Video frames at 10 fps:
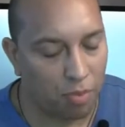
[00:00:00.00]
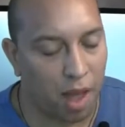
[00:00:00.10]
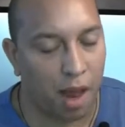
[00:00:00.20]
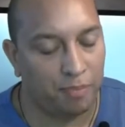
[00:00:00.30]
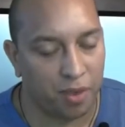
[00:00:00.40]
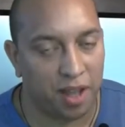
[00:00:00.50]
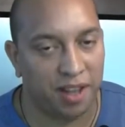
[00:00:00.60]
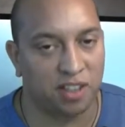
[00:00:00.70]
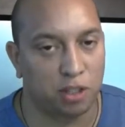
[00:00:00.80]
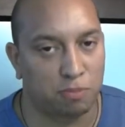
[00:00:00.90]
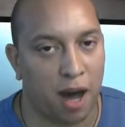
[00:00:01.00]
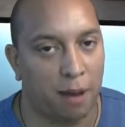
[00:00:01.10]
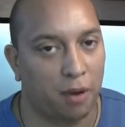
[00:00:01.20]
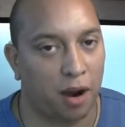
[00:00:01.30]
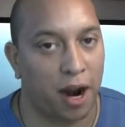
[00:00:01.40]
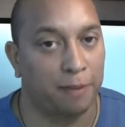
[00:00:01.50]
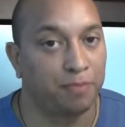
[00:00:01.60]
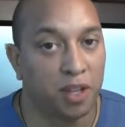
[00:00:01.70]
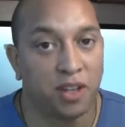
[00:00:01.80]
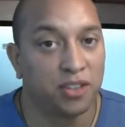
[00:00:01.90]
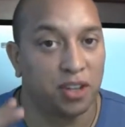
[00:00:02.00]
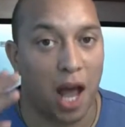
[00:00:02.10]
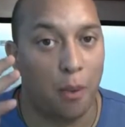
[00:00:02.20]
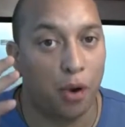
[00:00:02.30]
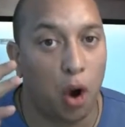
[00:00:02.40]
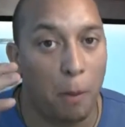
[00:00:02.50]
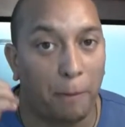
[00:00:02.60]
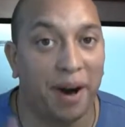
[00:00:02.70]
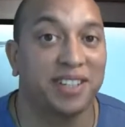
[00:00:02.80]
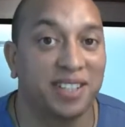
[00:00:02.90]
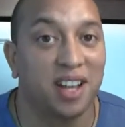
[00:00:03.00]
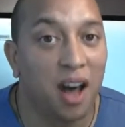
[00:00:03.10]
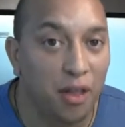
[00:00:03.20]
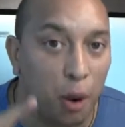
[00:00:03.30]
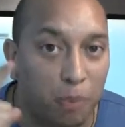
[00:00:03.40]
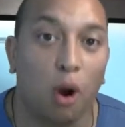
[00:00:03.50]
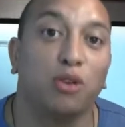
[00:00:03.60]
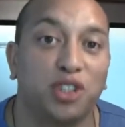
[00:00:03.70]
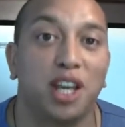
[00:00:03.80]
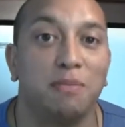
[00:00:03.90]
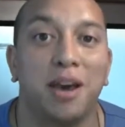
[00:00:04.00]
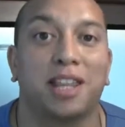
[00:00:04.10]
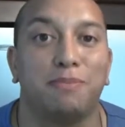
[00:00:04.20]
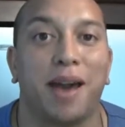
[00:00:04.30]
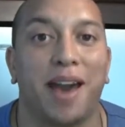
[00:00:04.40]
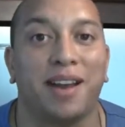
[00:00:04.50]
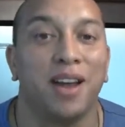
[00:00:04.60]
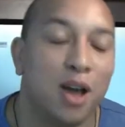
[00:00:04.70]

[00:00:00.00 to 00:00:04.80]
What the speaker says: That hits the spot. All right, so now we're gonna bust the protein myth, man.